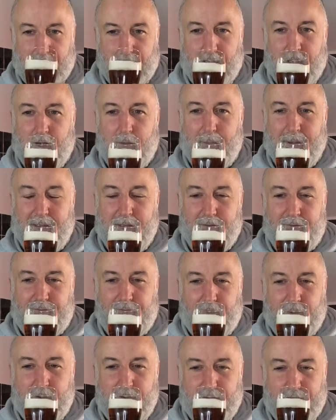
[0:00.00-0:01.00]
A little bit of
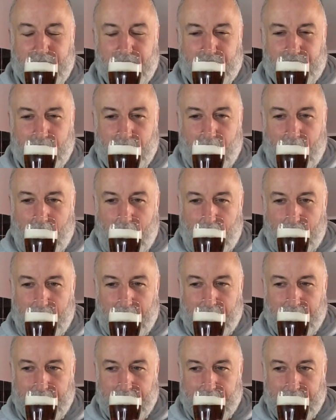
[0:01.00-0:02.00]
fruitiness from the hop.
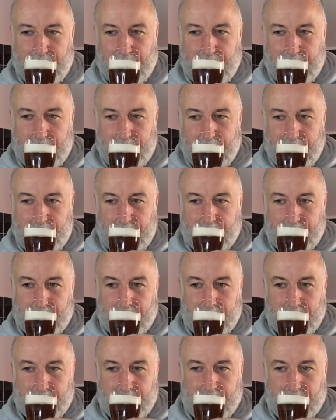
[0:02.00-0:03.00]

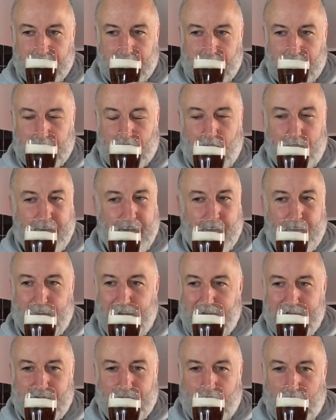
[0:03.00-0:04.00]
It's got to be a
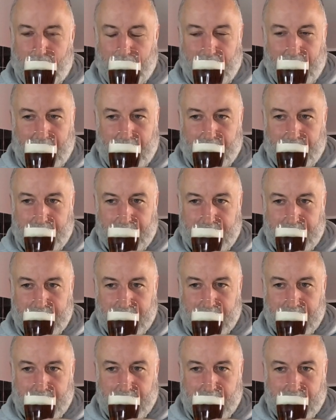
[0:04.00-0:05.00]
British hop, that.
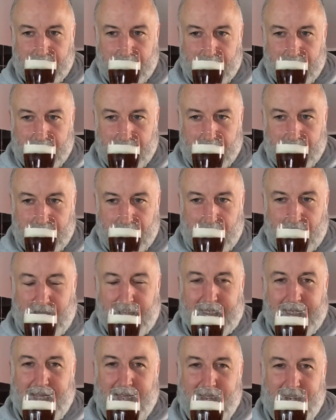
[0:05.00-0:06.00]
It's
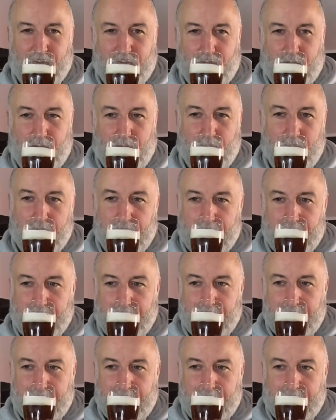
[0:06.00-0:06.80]
like the hedgerow.